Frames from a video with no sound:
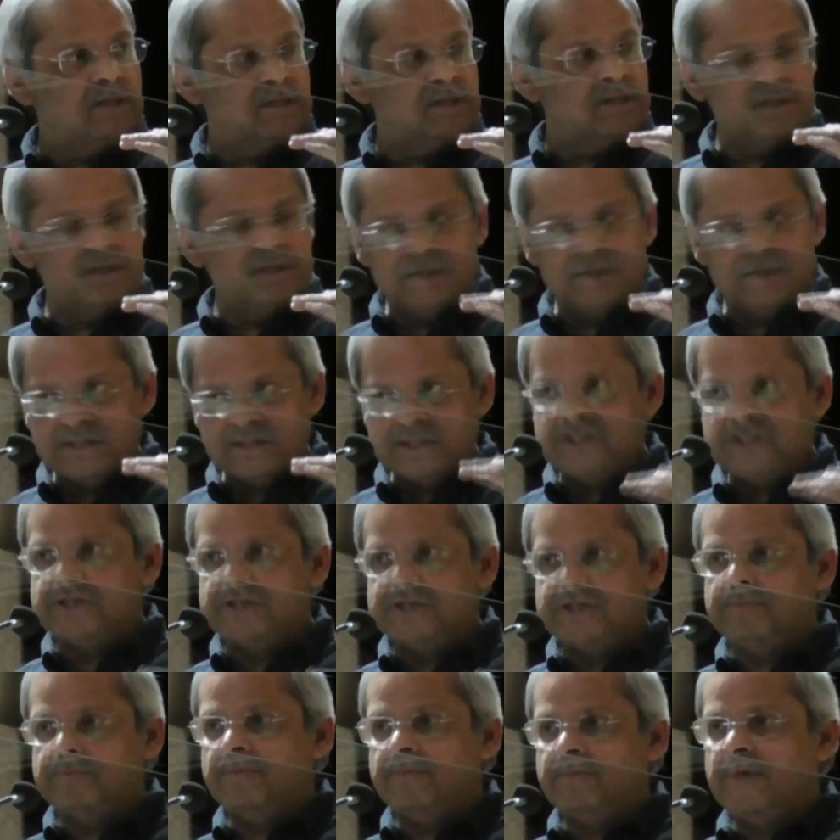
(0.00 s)

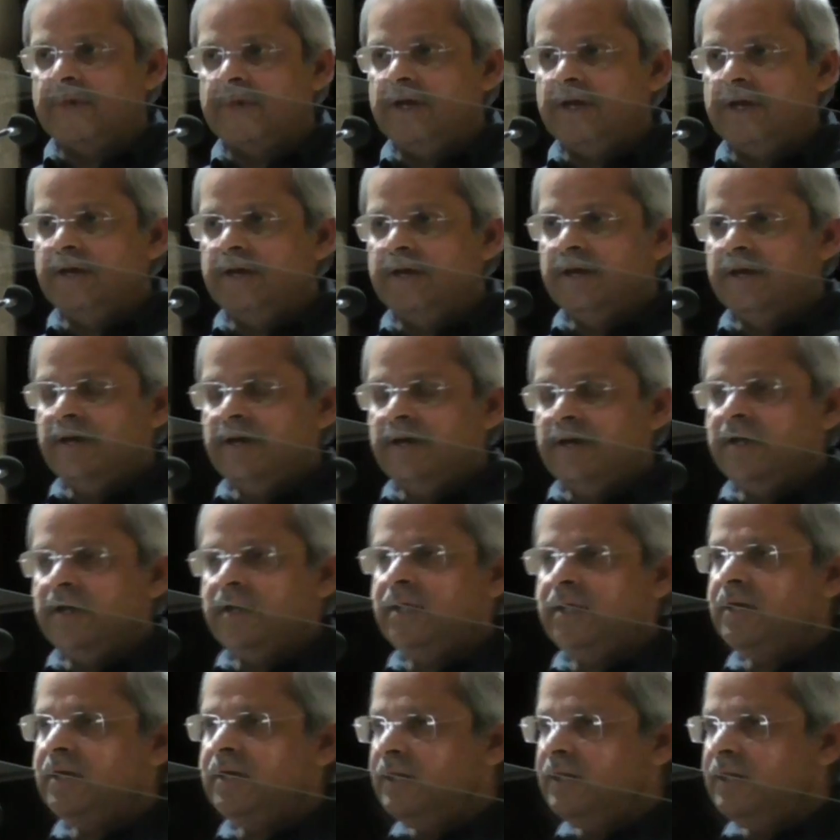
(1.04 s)
system,
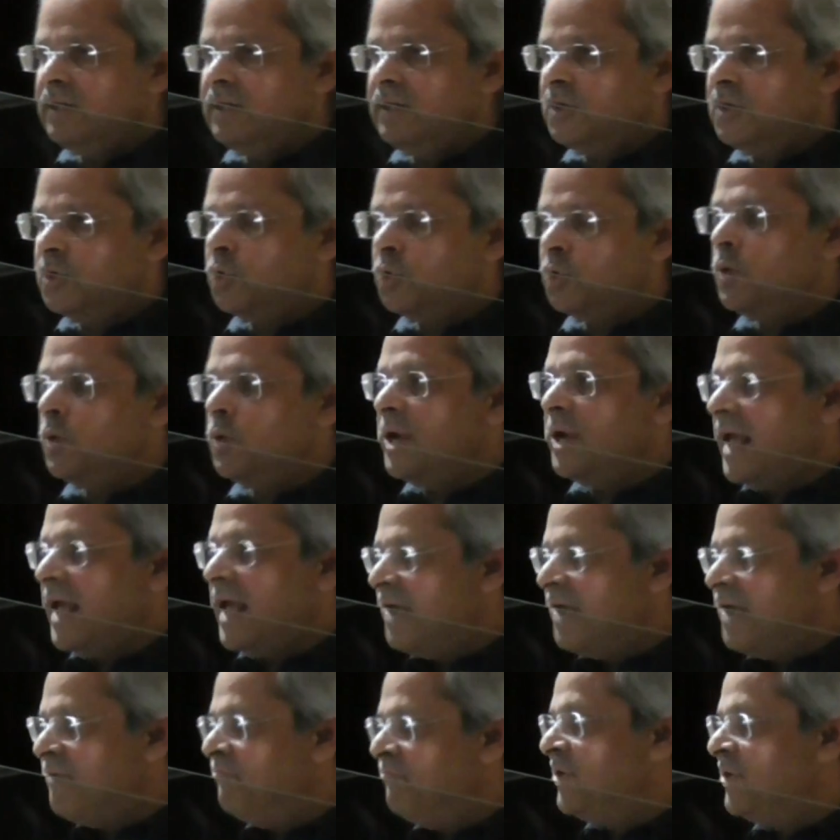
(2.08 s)
he told
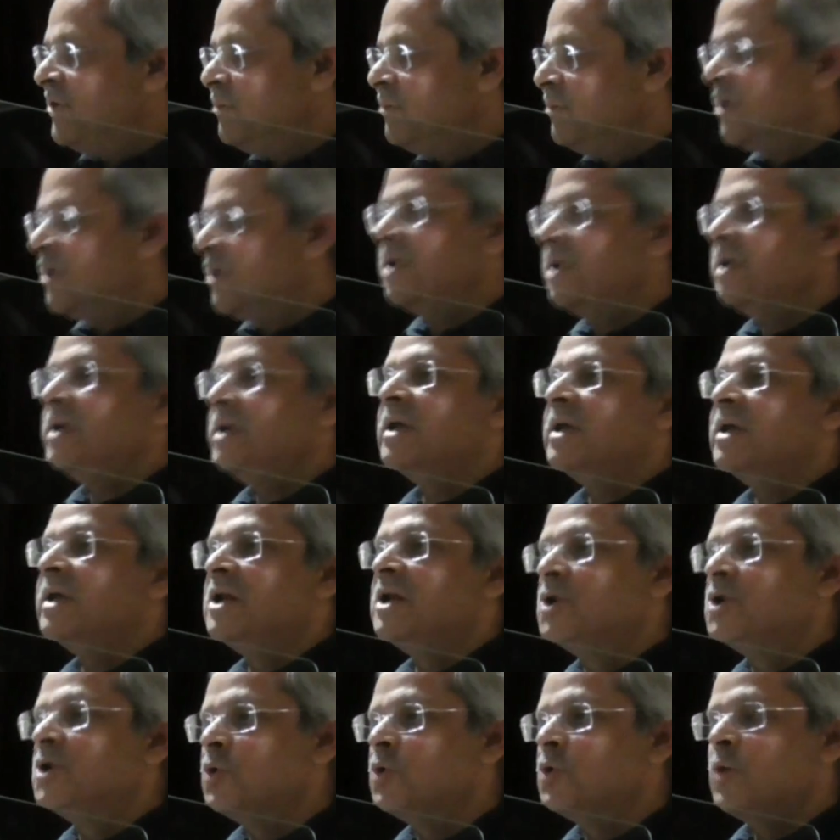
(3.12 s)
everybody in
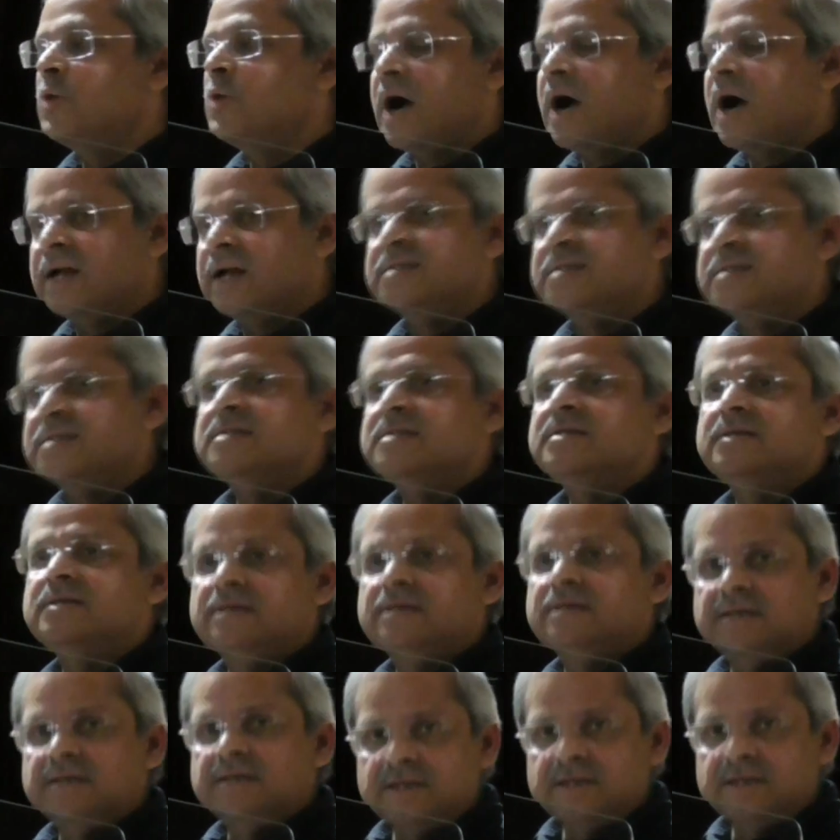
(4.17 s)
no
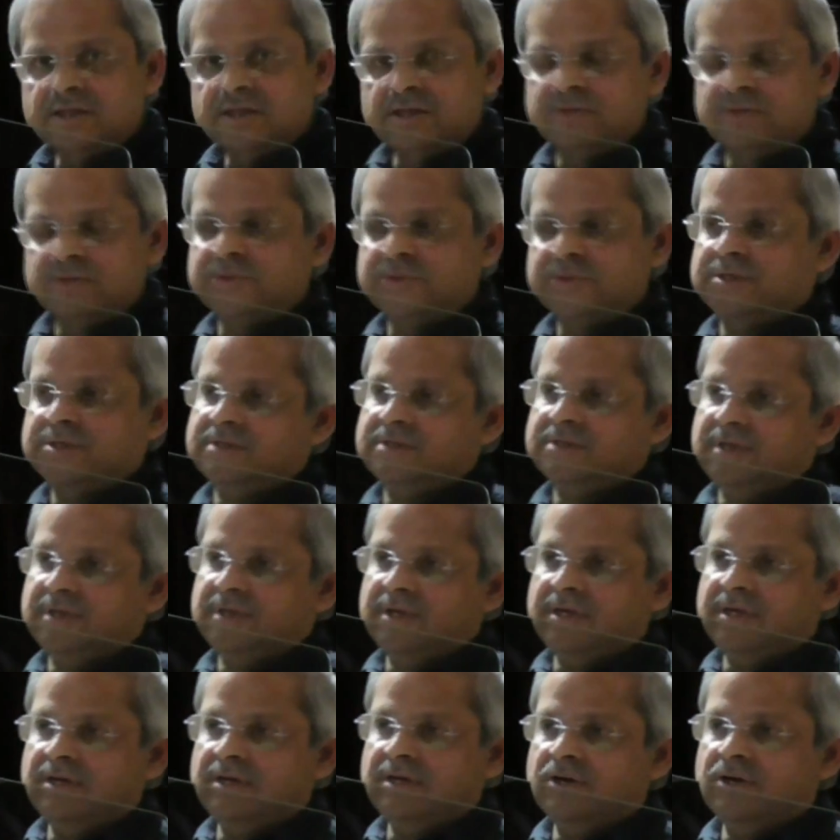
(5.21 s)
uncertain terms
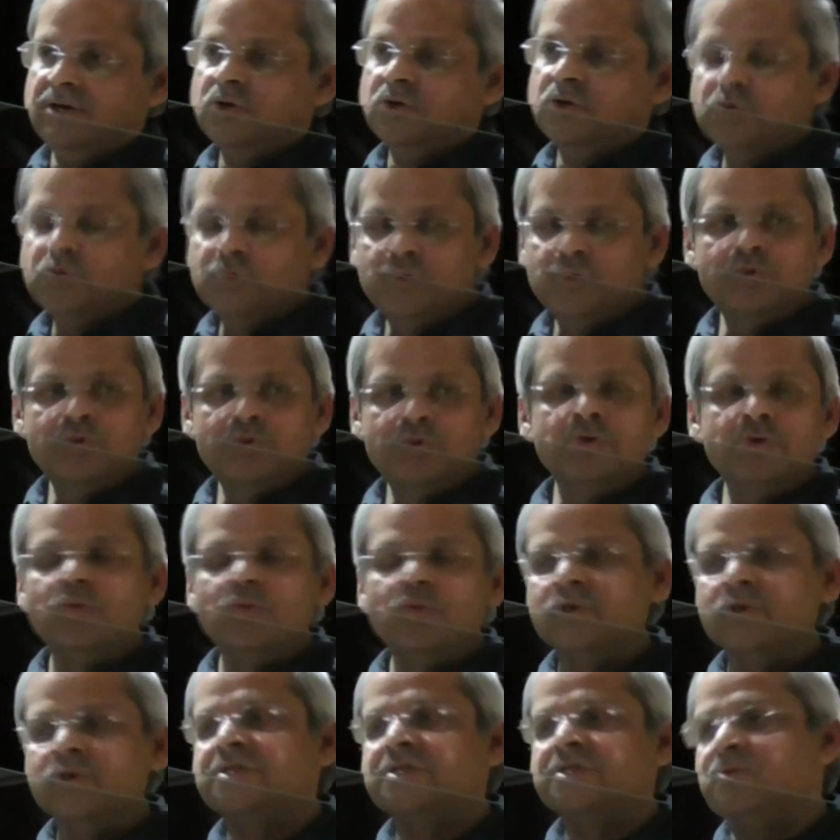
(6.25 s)
who
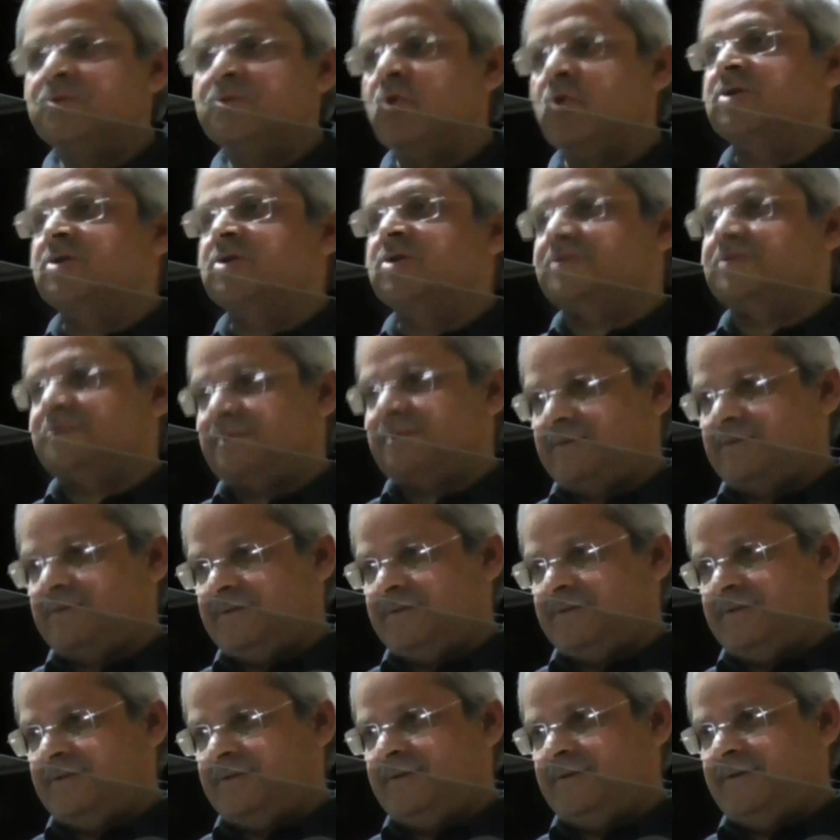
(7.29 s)
was the boss.
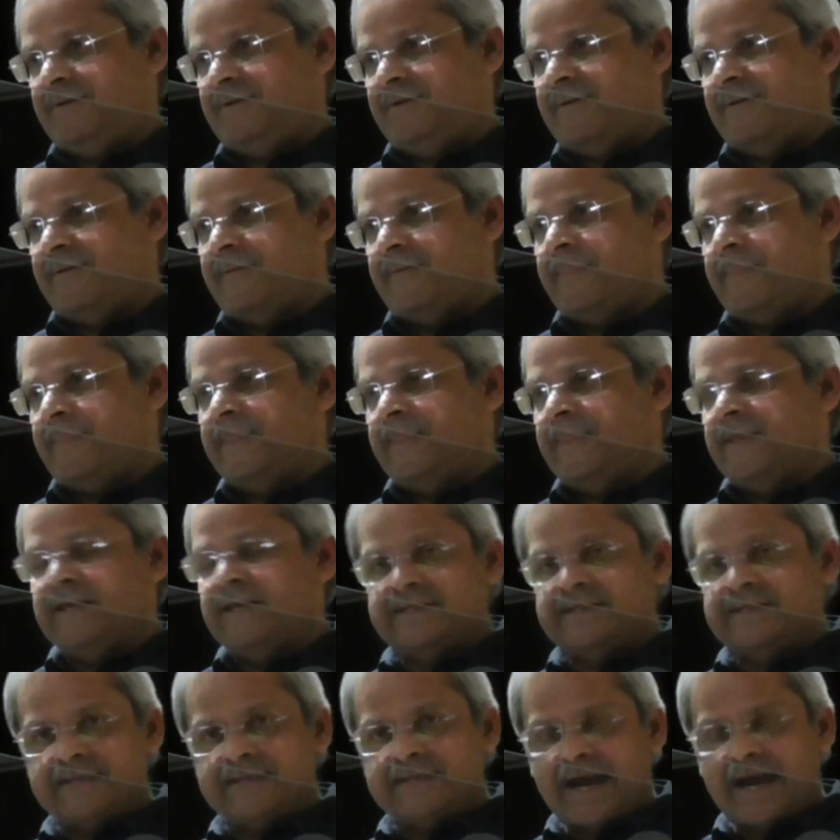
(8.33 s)
He
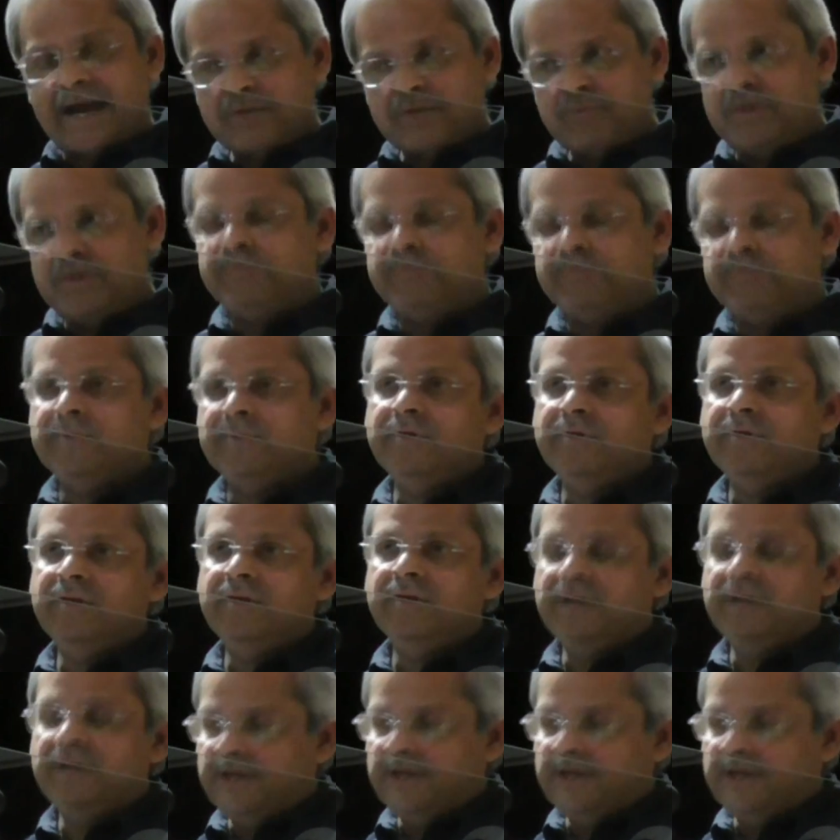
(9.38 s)
sacked people, he